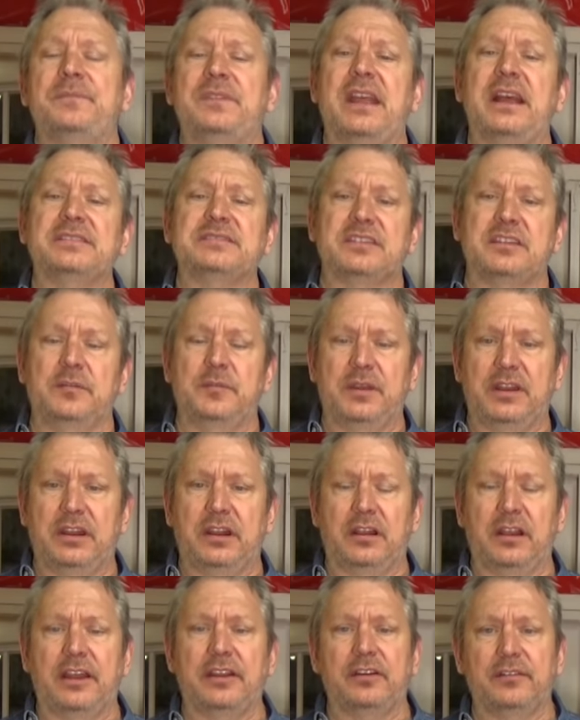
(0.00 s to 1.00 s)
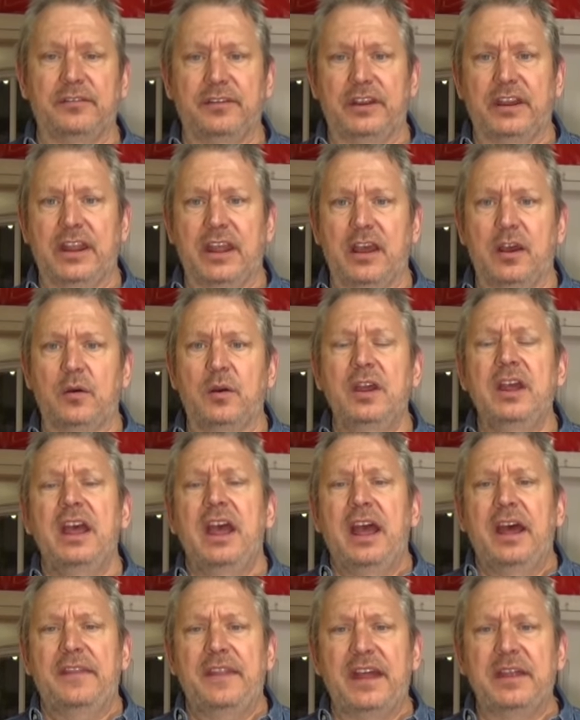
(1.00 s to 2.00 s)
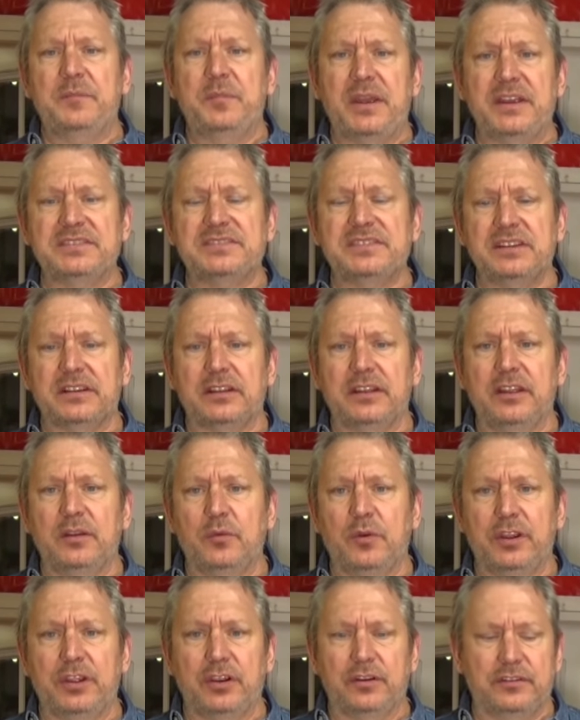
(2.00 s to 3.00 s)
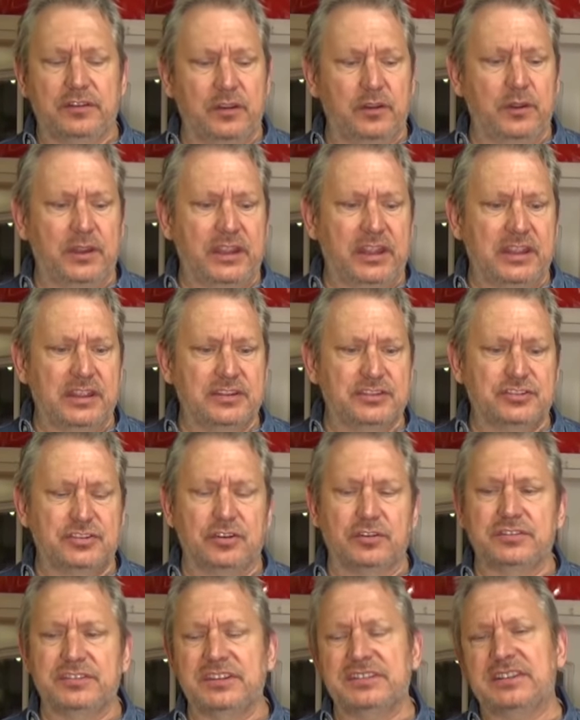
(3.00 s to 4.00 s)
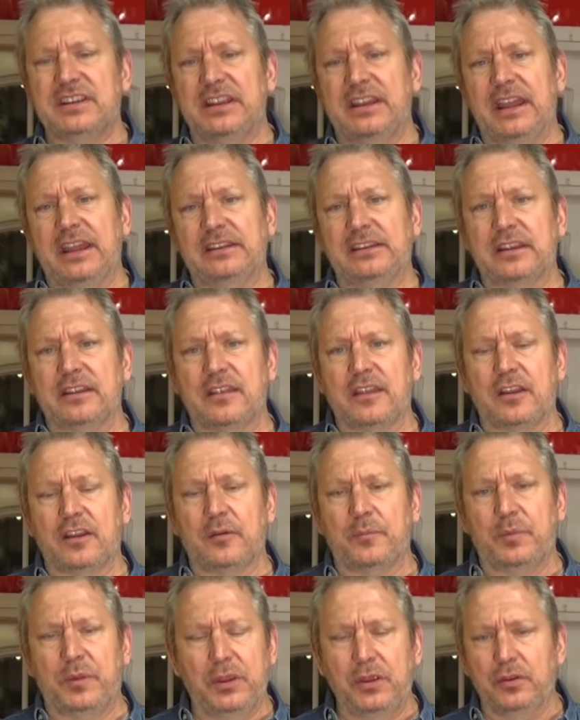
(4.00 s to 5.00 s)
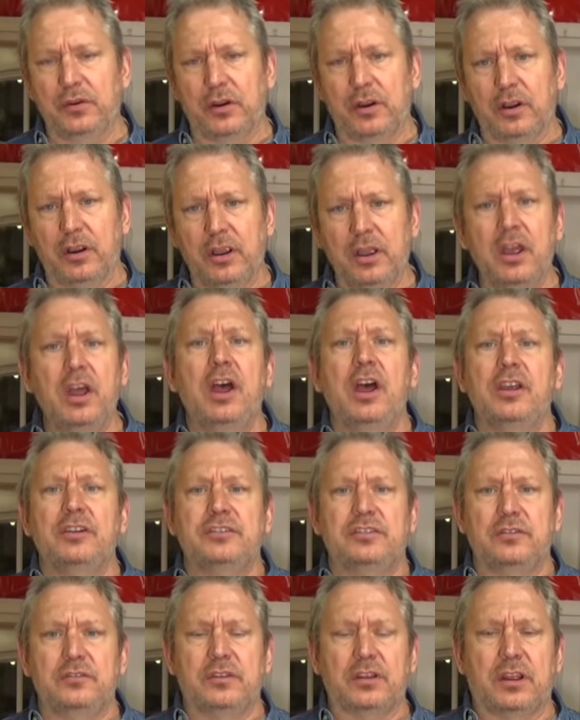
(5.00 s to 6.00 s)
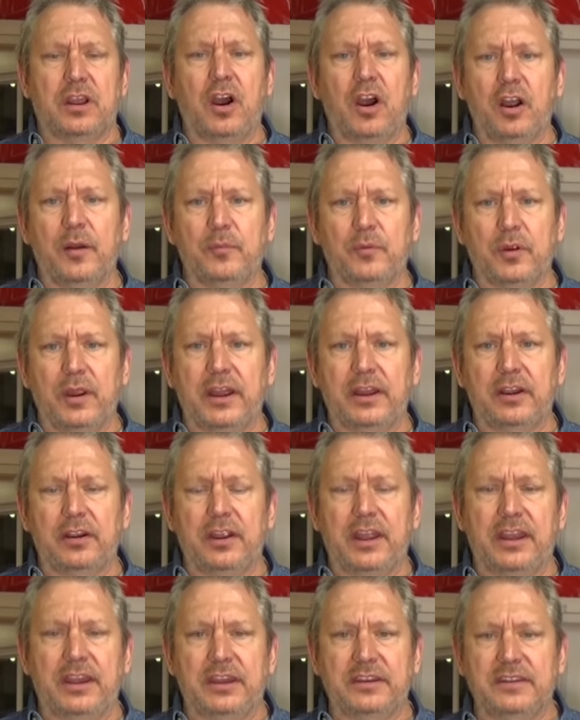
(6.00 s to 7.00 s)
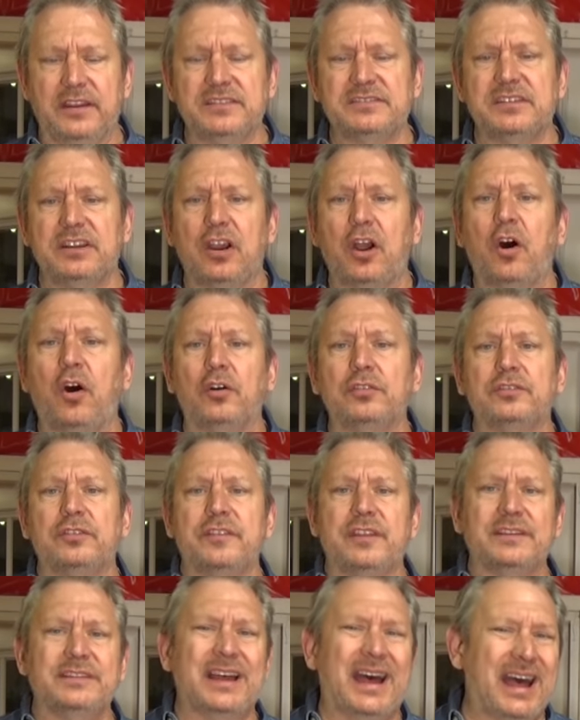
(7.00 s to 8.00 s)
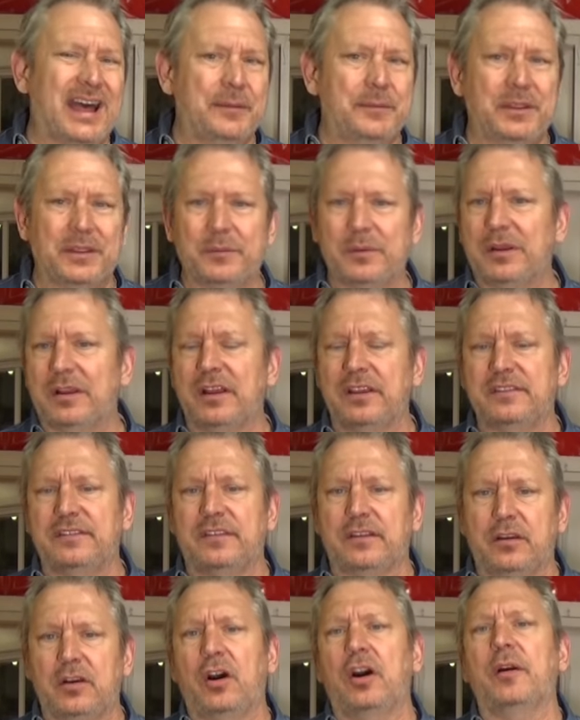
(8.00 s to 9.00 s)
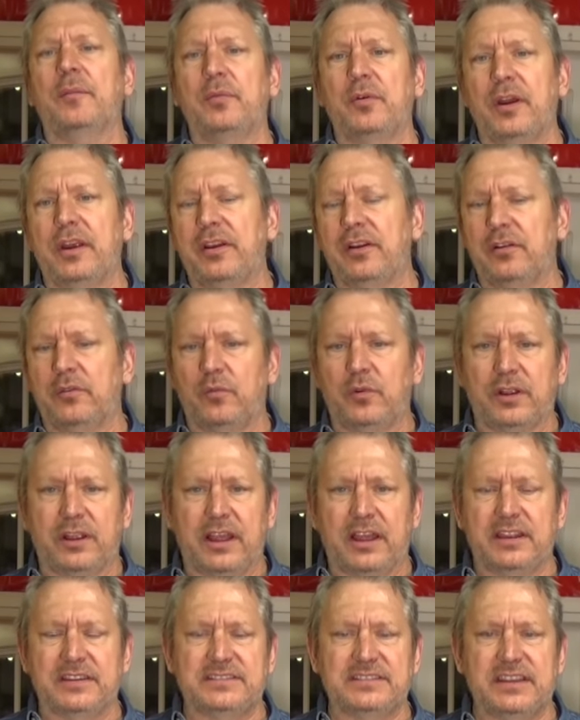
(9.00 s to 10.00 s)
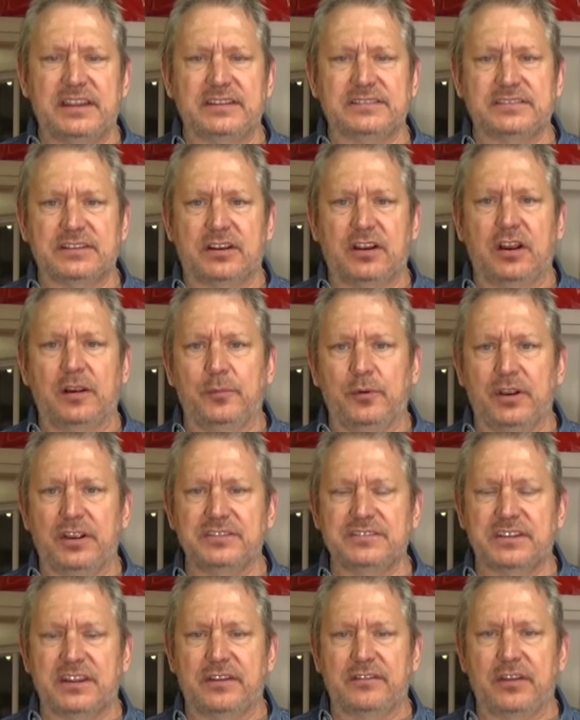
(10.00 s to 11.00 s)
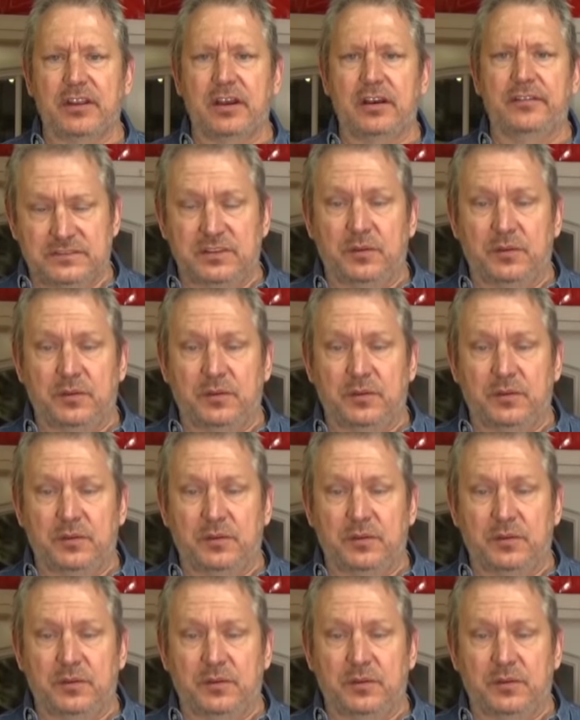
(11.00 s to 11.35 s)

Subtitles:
That's going to be in a later video. And that basically what you're doing is you're disconnecting the computer to the carburetor, and it doesn't alter the timing because of the carburetor and what kind of settings the carburetor is giving off.